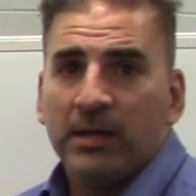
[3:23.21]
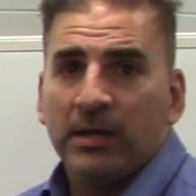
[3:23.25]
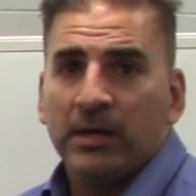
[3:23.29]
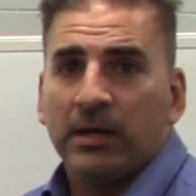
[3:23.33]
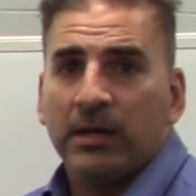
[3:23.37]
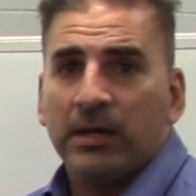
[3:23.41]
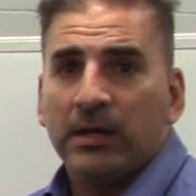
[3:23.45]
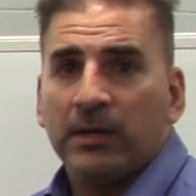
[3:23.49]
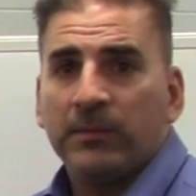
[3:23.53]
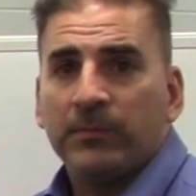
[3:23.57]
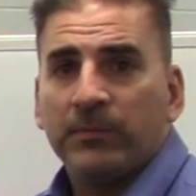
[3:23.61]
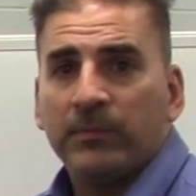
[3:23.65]

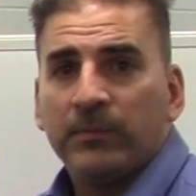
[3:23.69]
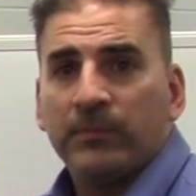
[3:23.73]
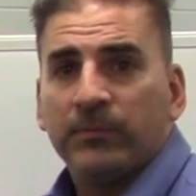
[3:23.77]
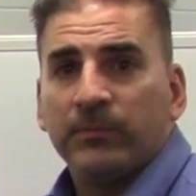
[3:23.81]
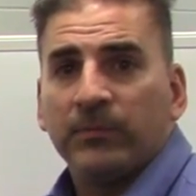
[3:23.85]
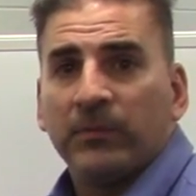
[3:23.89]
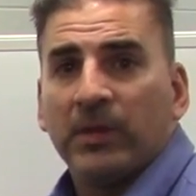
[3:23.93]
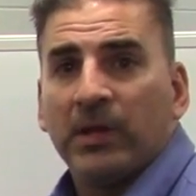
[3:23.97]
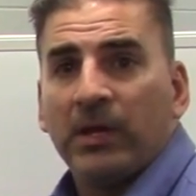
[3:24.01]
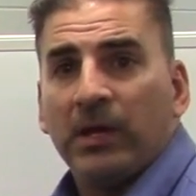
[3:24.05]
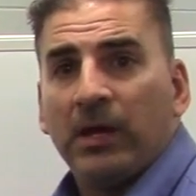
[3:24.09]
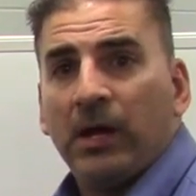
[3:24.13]
I
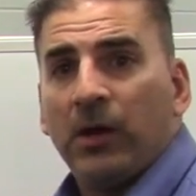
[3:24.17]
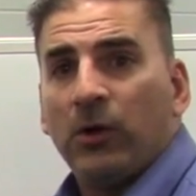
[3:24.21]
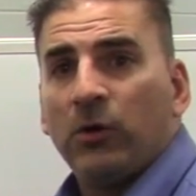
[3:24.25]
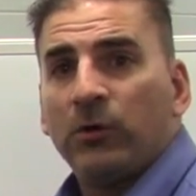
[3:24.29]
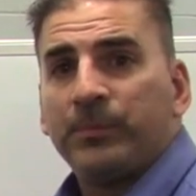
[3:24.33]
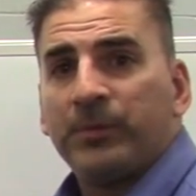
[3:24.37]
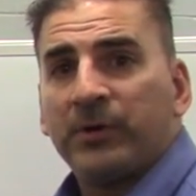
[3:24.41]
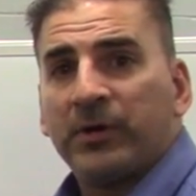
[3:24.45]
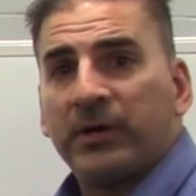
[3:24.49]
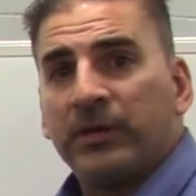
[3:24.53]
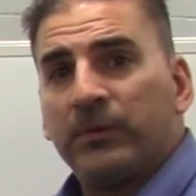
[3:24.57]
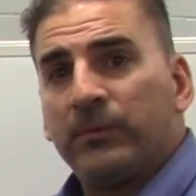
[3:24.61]

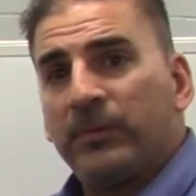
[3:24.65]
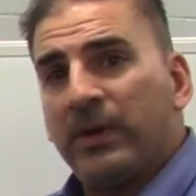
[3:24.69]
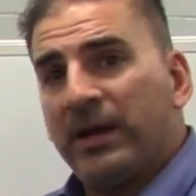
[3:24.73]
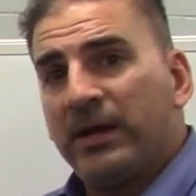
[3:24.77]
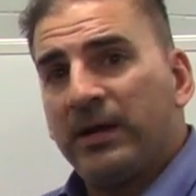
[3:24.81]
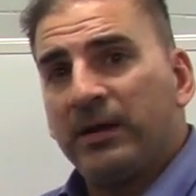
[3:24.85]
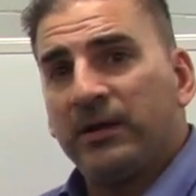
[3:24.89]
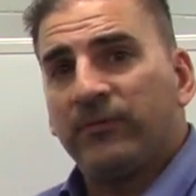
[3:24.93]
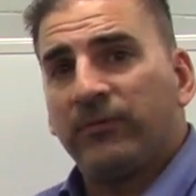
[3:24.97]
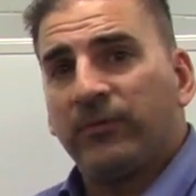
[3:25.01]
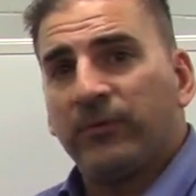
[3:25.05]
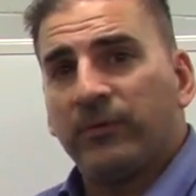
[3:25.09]
hope you're getting
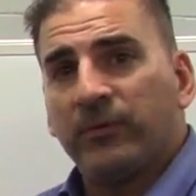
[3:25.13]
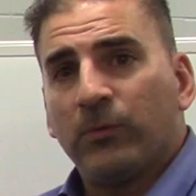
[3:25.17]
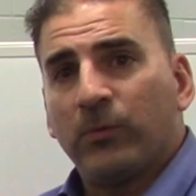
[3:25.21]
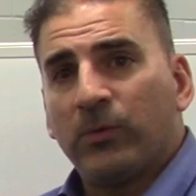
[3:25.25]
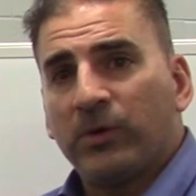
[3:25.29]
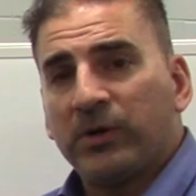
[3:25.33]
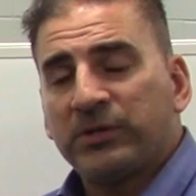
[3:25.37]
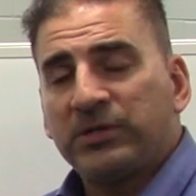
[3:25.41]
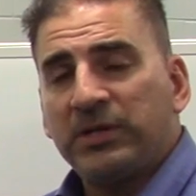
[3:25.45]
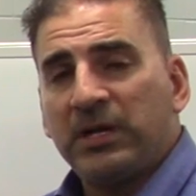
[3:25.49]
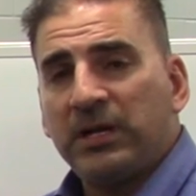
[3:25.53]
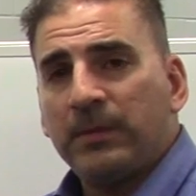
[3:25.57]
ready for the
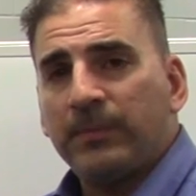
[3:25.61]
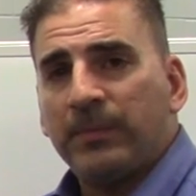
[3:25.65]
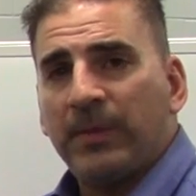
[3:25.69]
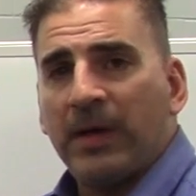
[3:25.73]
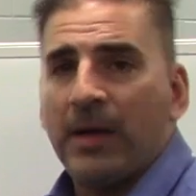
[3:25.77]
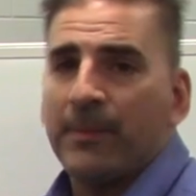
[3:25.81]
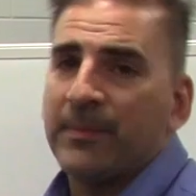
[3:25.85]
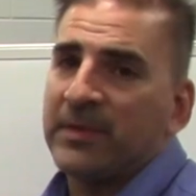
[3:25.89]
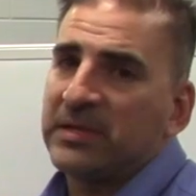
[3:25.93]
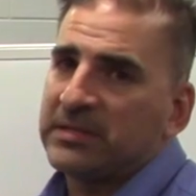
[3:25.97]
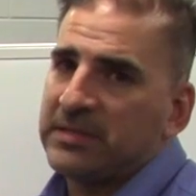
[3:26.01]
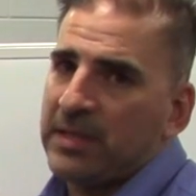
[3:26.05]
workshop.
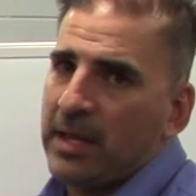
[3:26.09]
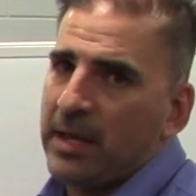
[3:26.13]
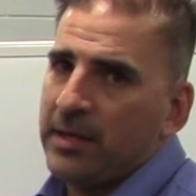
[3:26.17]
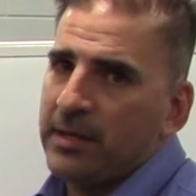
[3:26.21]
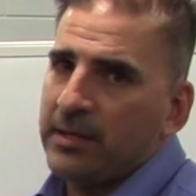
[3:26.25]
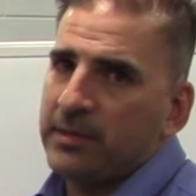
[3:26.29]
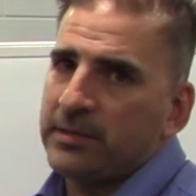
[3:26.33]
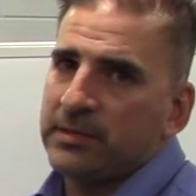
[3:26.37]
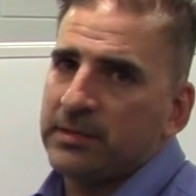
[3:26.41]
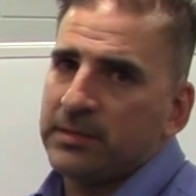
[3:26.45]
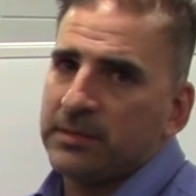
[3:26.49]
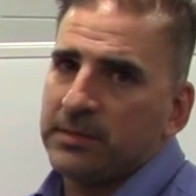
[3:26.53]
I'm
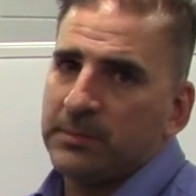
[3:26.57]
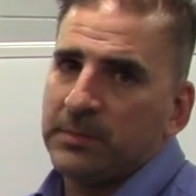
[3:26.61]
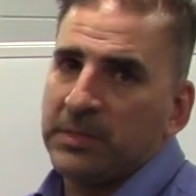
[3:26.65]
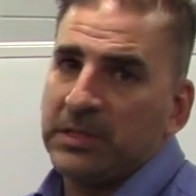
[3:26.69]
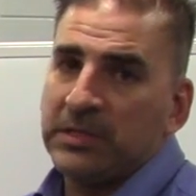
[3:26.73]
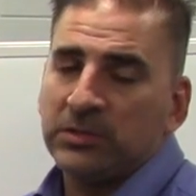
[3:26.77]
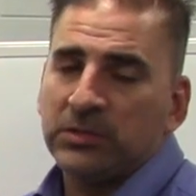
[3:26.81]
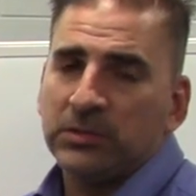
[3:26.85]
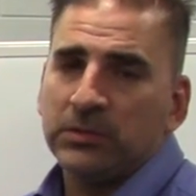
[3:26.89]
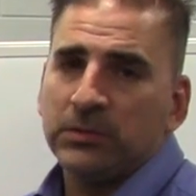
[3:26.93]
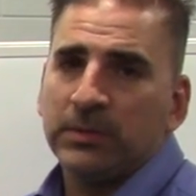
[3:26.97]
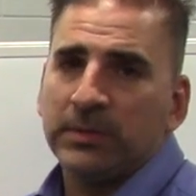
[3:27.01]
excited to
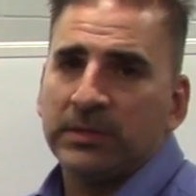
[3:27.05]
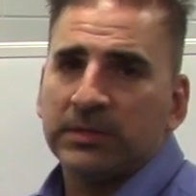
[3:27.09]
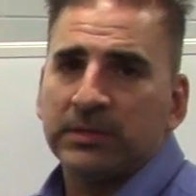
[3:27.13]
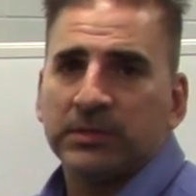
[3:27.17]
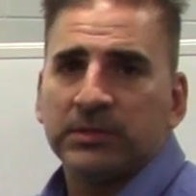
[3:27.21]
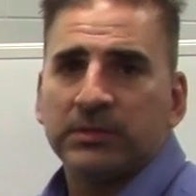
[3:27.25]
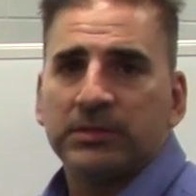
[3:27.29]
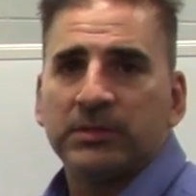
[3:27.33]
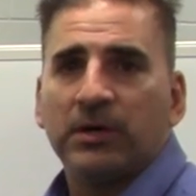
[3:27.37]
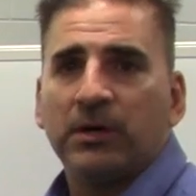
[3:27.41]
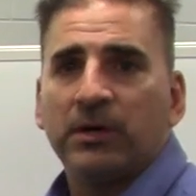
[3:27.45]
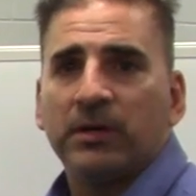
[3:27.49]
meet you and
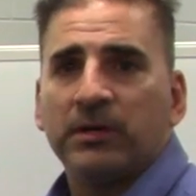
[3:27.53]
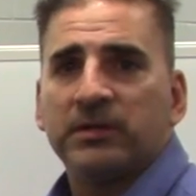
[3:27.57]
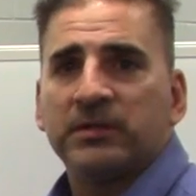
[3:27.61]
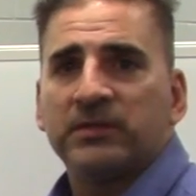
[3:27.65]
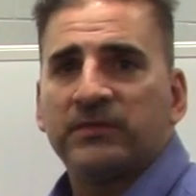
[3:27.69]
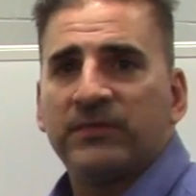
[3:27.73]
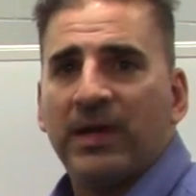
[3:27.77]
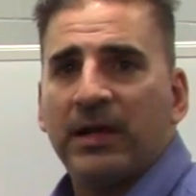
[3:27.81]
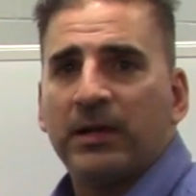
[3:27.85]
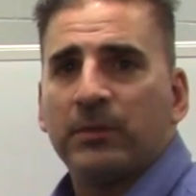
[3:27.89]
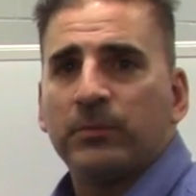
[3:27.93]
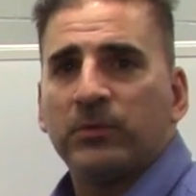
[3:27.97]
to share all this
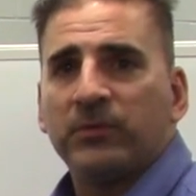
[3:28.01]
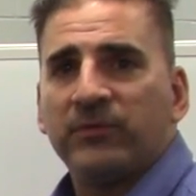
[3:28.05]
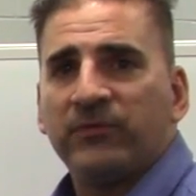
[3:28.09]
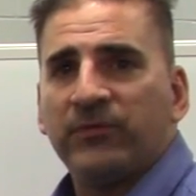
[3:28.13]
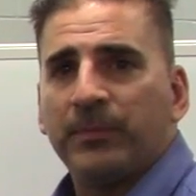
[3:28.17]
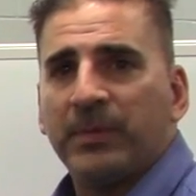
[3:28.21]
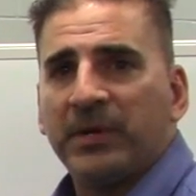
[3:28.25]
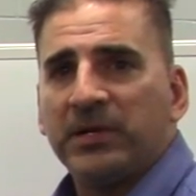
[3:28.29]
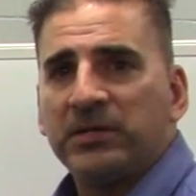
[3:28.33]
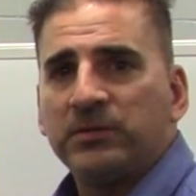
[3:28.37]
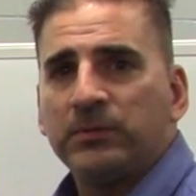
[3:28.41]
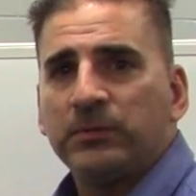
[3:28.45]
valuable
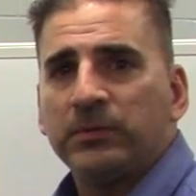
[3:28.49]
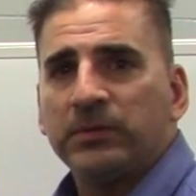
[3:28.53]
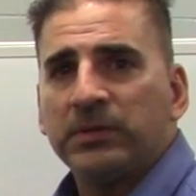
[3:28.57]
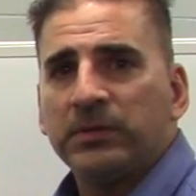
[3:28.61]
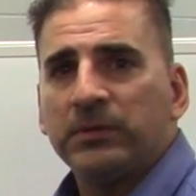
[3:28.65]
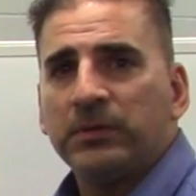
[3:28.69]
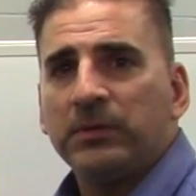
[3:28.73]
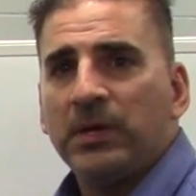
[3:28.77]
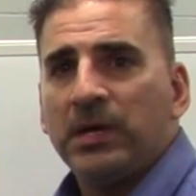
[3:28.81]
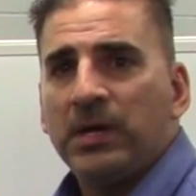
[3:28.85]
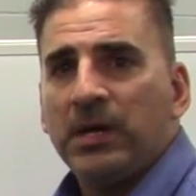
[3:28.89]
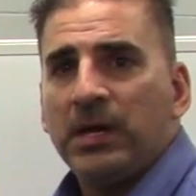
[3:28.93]
information with
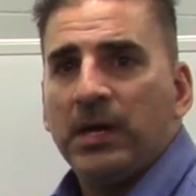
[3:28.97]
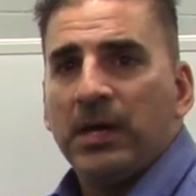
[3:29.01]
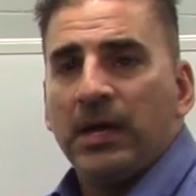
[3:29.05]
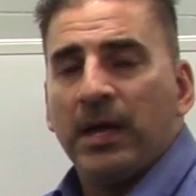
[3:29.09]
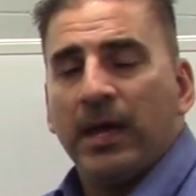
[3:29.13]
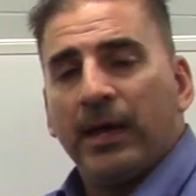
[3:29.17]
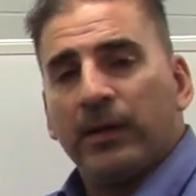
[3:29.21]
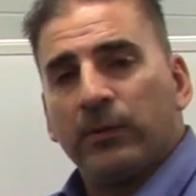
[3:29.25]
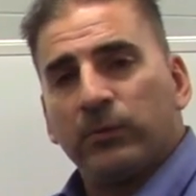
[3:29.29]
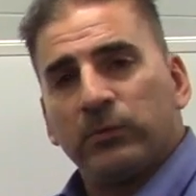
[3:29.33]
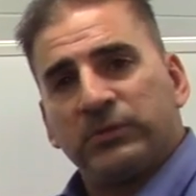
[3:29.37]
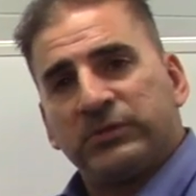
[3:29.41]
you,
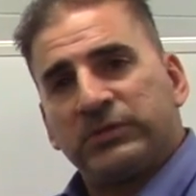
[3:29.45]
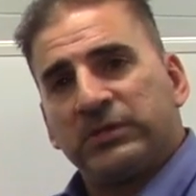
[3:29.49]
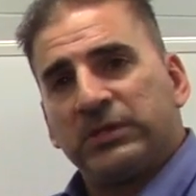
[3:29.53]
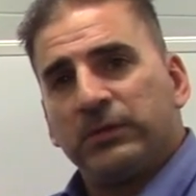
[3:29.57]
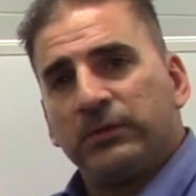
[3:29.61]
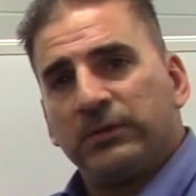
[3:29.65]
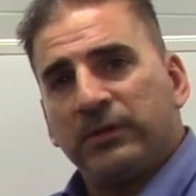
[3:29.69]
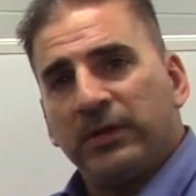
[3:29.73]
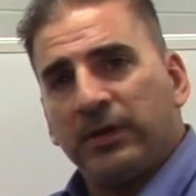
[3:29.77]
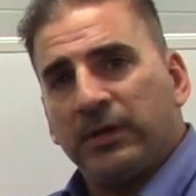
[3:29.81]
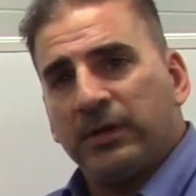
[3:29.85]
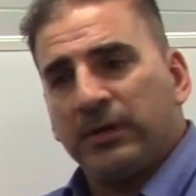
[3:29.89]
and we'll see
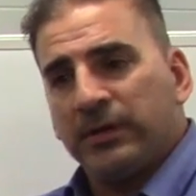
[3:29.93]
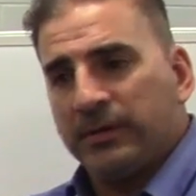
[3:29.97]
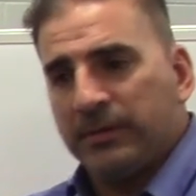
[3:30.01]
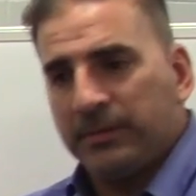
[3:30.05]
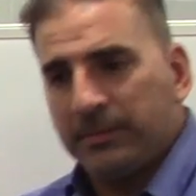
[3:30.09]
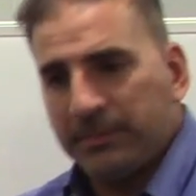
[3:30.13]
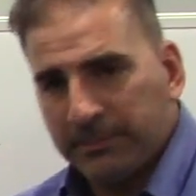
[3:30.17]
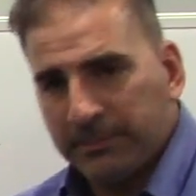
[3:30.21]
you there.